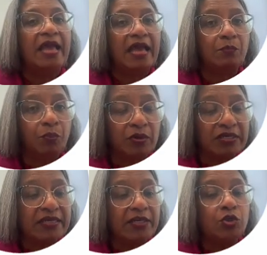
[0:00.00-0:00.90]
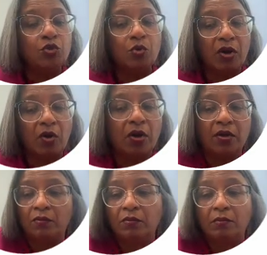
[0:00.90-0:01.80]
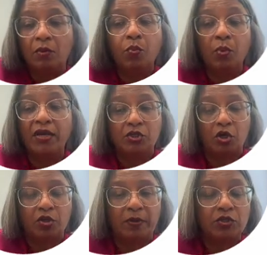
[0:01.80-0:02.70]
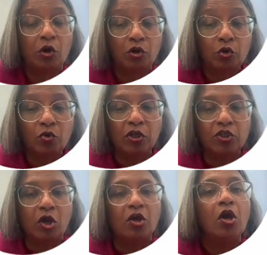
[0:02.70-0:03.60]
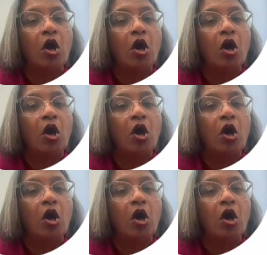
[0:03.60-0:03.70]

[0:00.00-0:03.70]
and put it into a Word document or a Google Doc.